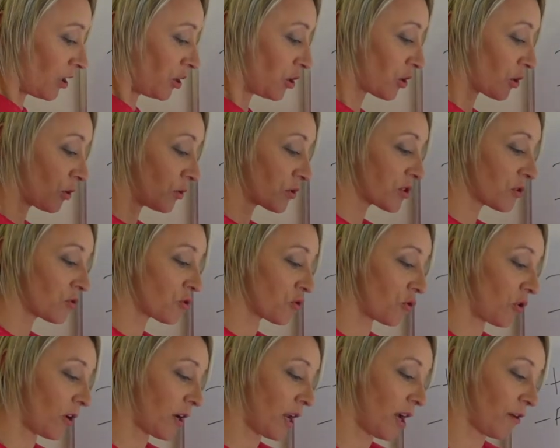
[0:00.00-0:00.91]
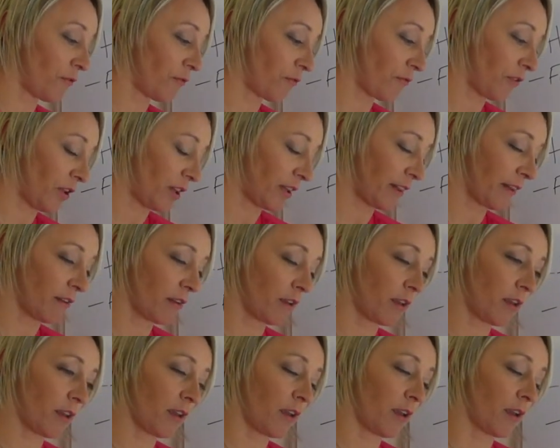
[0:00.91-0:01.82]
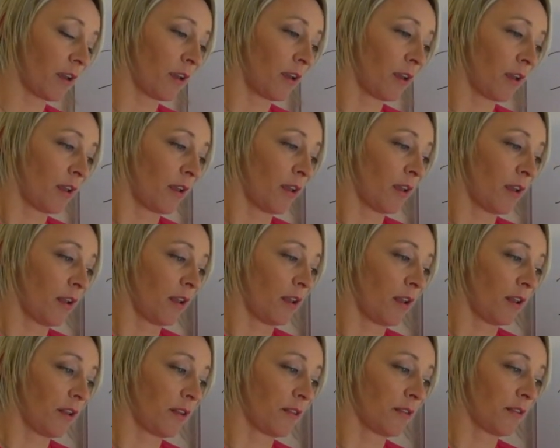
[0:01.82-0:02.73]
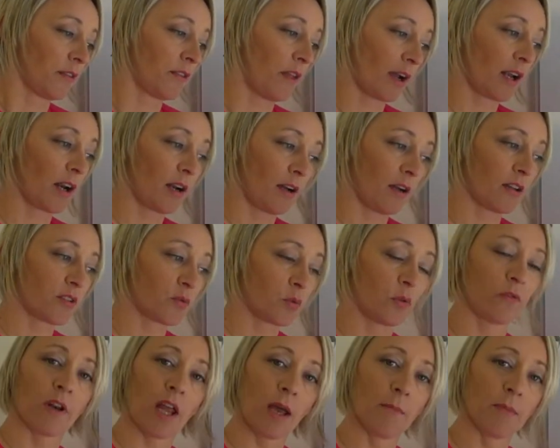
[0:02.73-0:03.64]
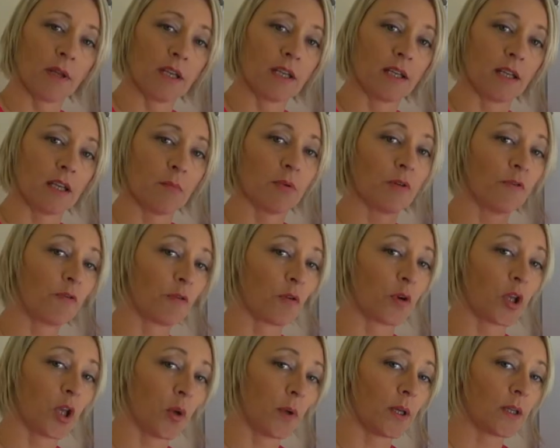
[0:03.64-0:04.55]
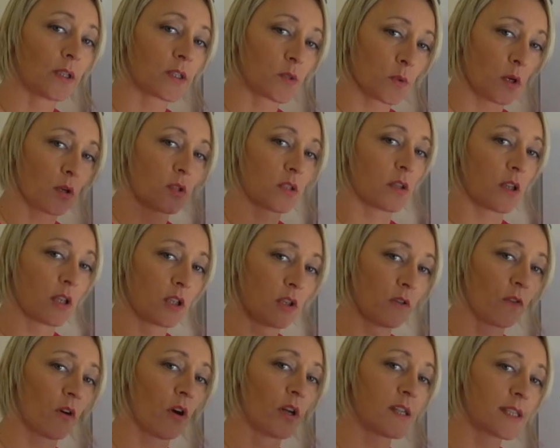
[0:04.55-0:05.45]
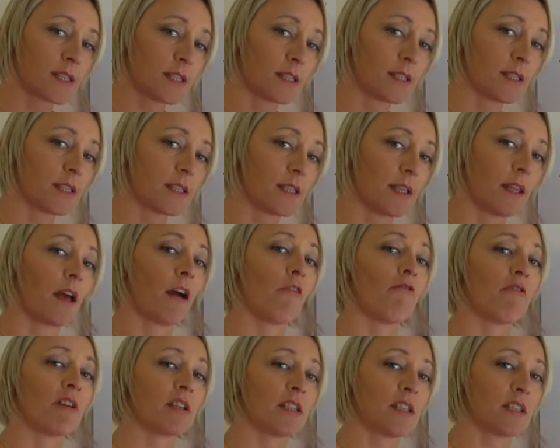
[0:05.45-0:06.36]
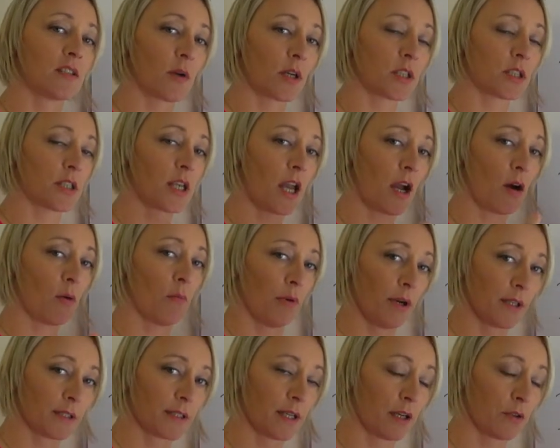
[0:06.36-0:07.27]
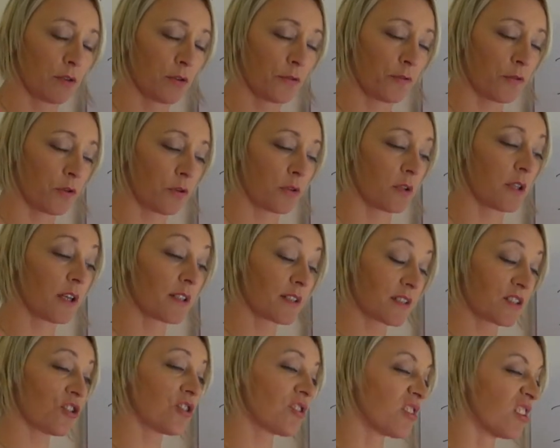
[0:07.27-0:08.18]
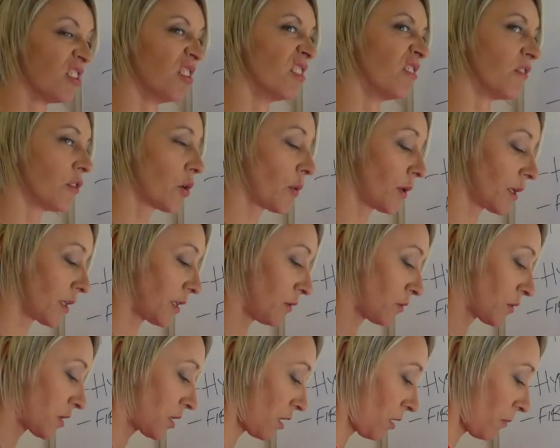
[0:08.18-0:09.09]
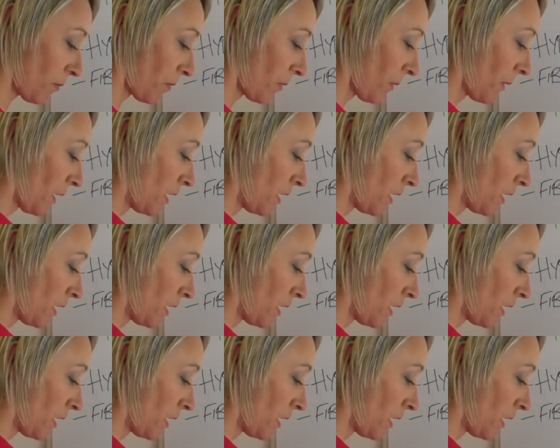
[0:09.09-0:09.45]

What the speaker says: You can also try and have like that glass with lemon in it before you eat as well, so then you've got acidity there ready to actually help break down the food. That's just another quick little tip.